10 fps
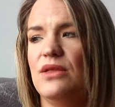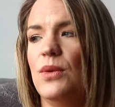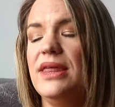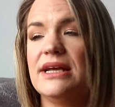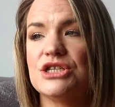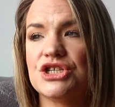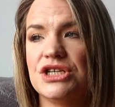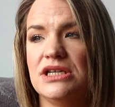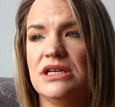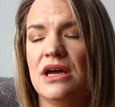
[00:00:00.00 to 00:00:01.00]
and the way that
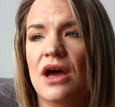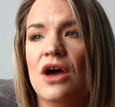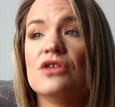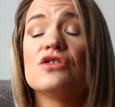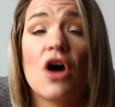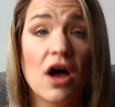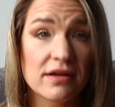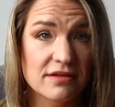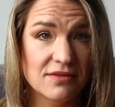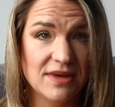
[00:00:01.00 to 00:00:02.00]
she
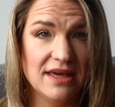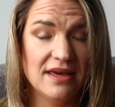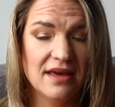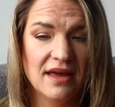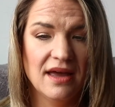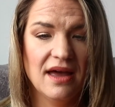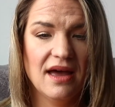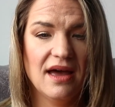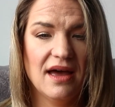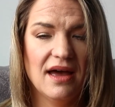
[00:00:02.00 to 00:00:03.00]
talked to me
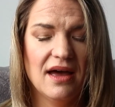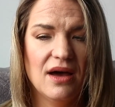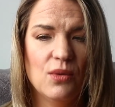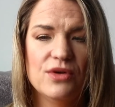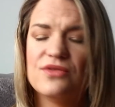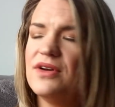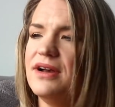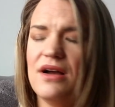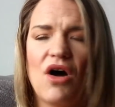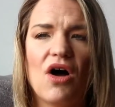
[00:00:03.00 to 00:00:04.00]
was
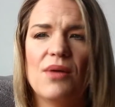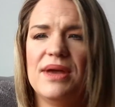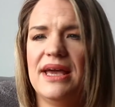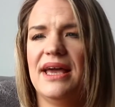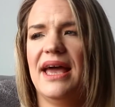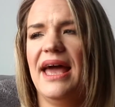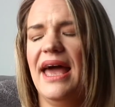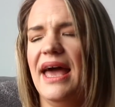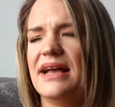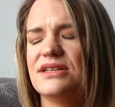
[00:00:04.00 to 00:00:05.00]
very calming.
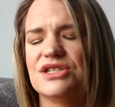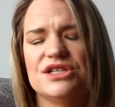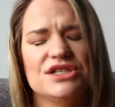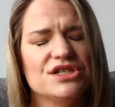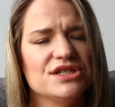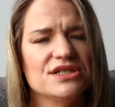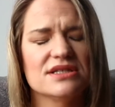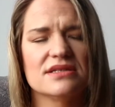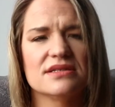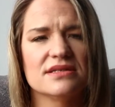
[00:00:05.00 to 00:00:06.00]
And she's just
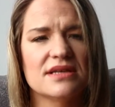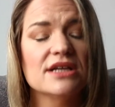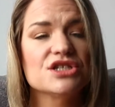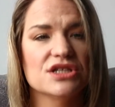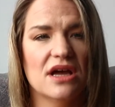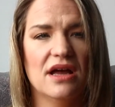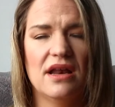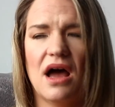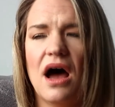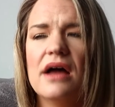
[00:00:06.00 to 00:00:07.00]
such
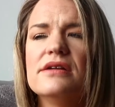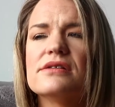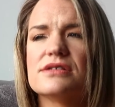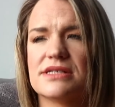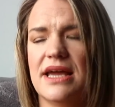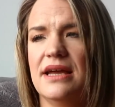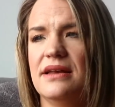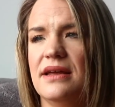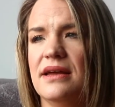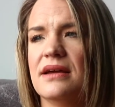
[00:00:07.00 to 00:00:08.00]
an
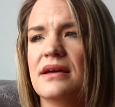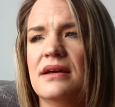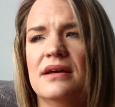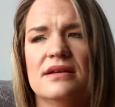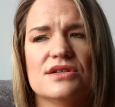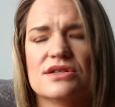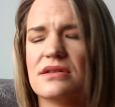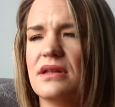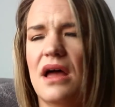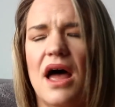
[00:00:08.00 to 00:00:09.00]
understanding,
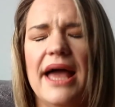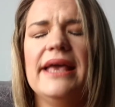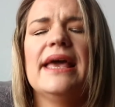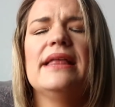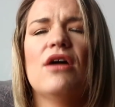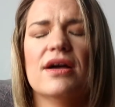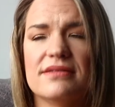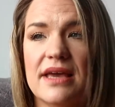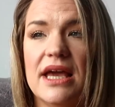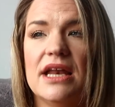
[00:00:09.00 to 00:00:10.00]
just... I
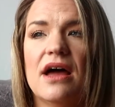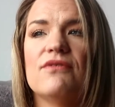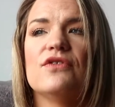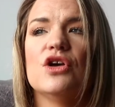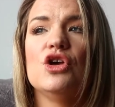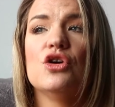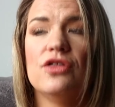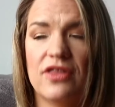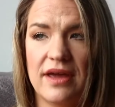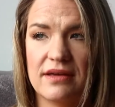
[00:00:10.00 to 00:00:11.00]
cannot say enough
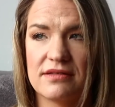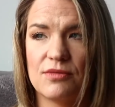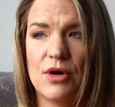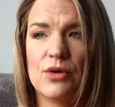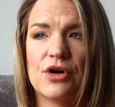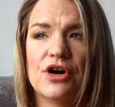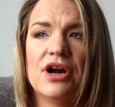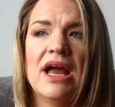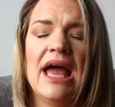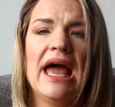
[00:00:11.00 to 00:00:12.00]
good things about
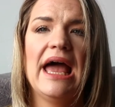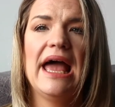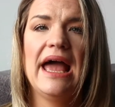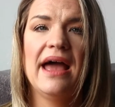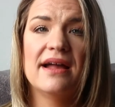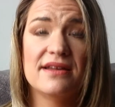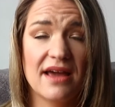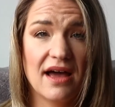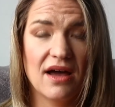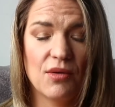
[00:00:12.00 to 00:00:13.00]
her. And,